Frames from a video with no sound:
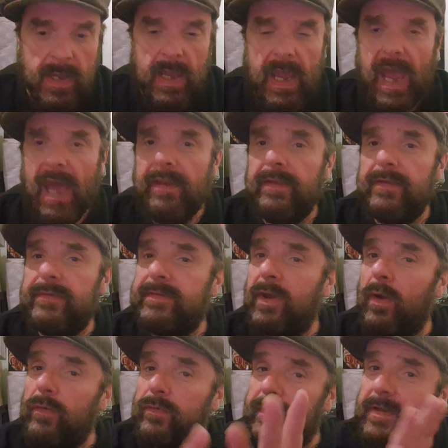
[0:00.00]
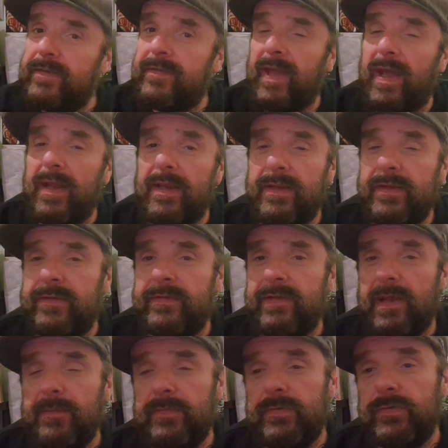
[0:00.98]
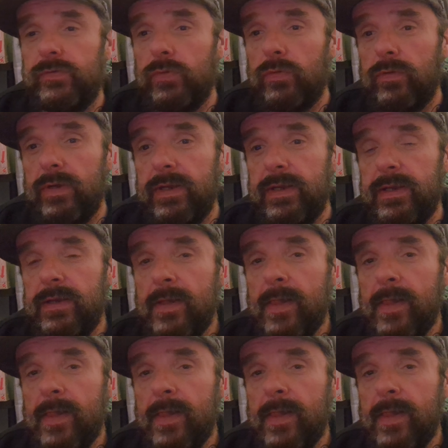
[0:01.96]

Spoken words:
and it tells exactly the same story.